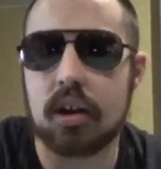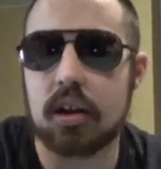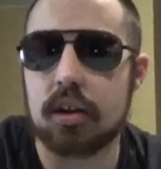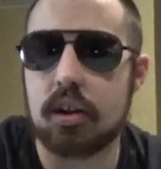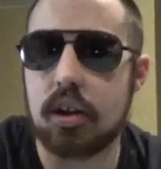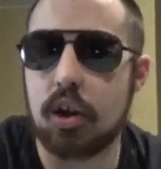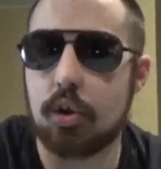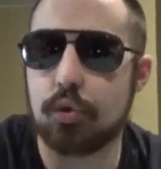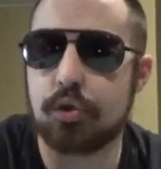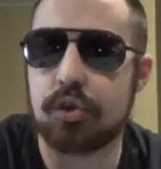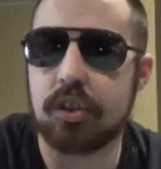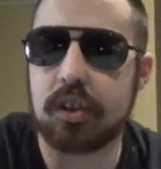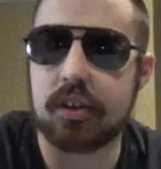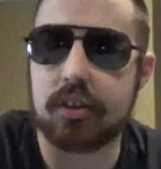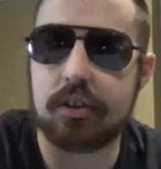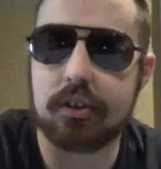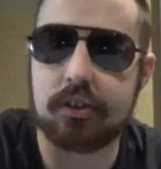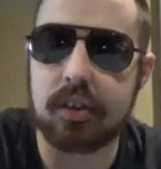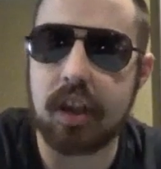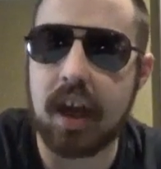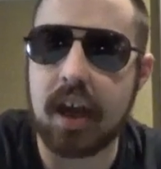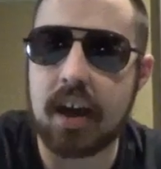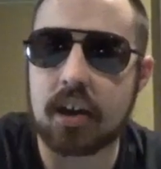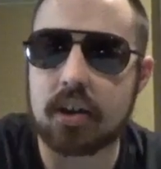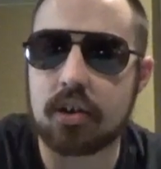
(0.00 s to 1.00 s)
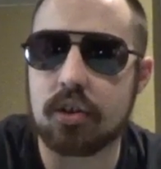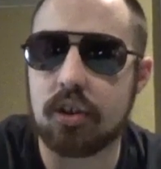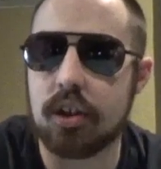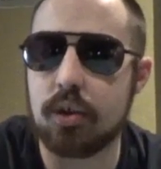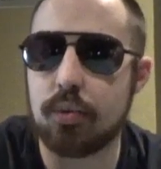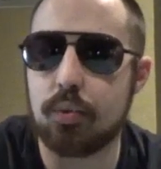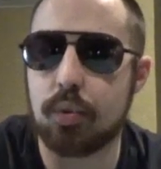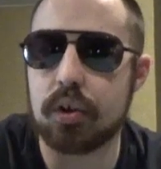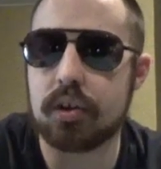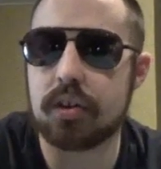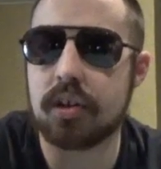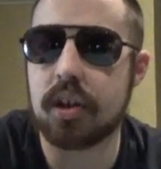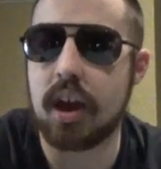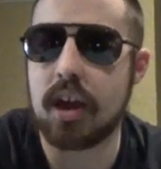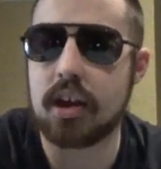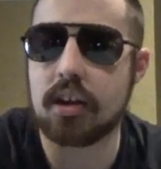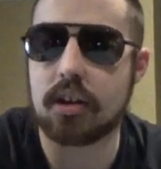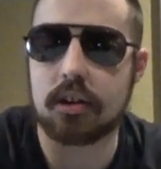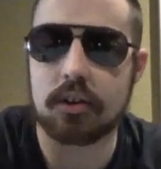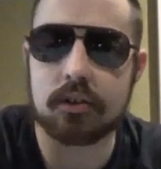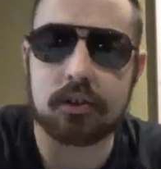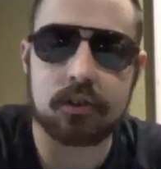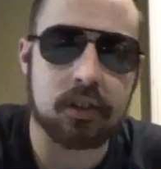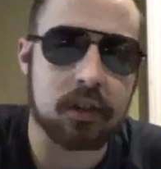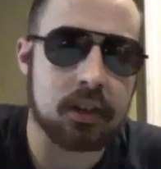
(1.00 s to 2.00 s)
Knows exactly what
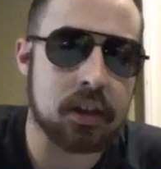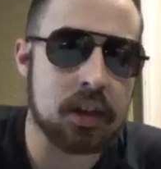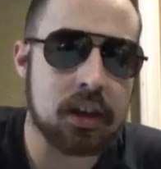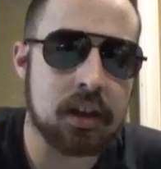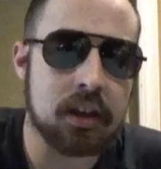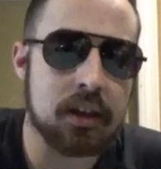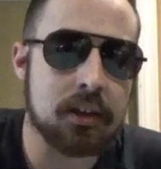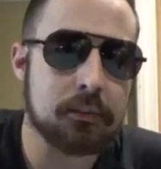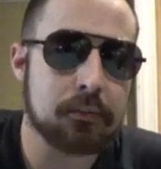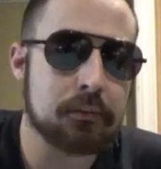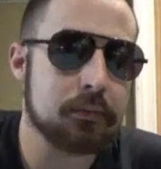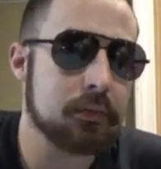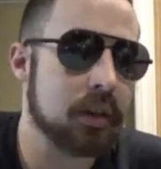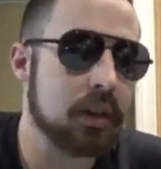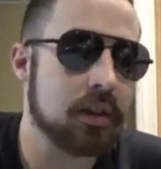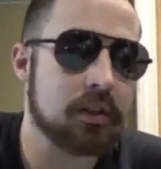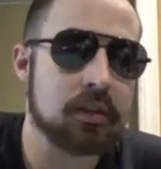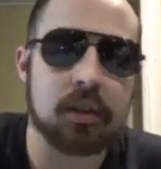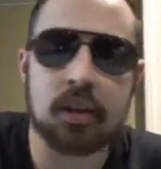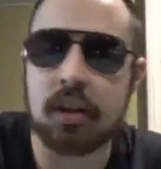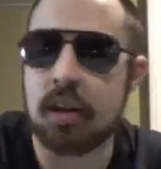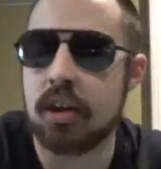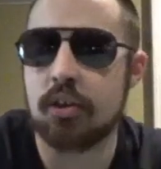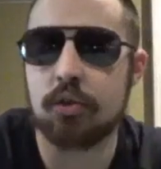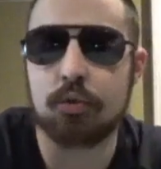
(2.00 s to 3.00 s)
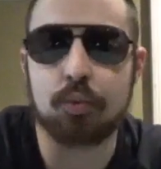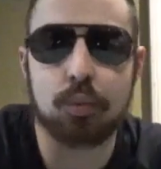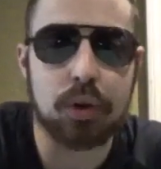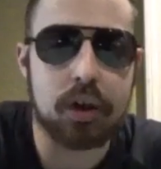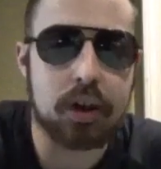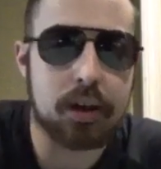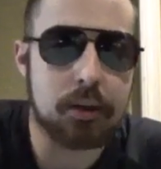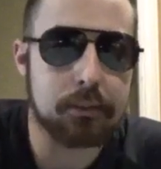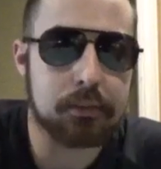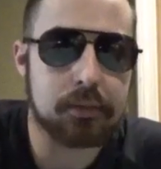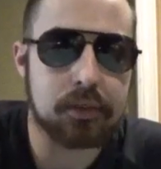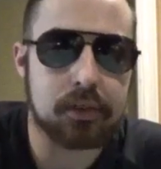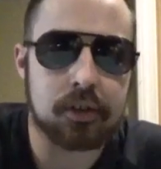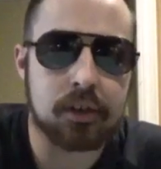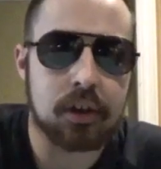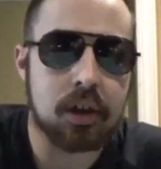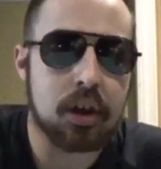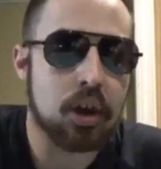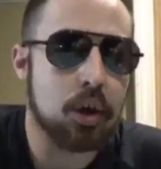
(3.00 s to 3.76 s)
caters to him, to his whims,